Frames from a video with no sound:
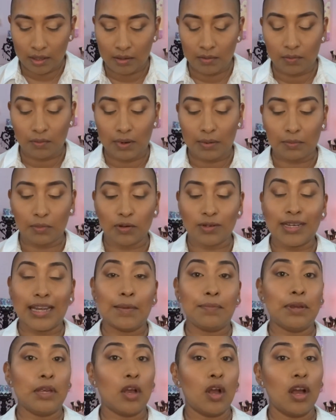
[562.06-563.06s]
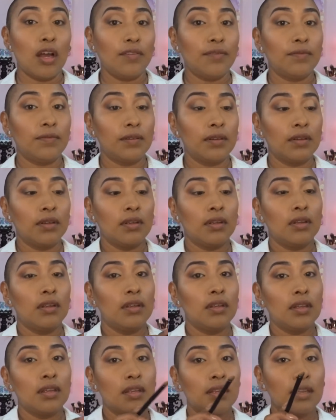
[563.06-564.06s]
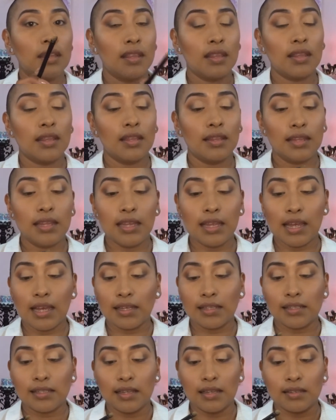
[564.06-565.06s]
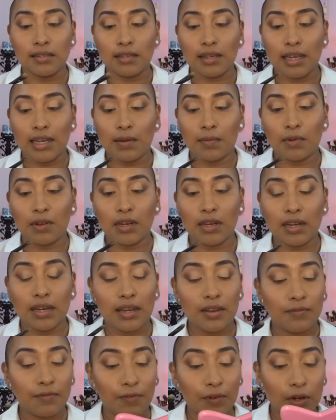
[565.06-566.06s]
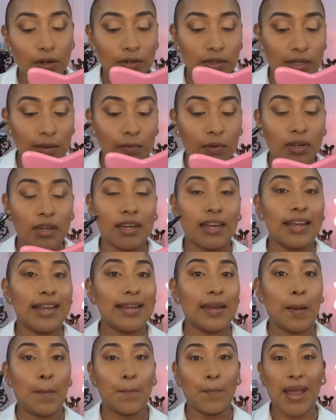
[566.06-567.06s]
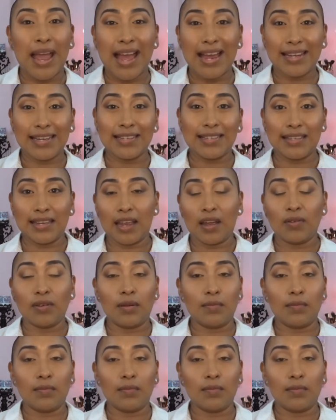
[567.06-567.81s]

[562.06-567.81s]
Remember, tapping off the excess. And I'm going to go first, I'm going to go ahead and pat it down.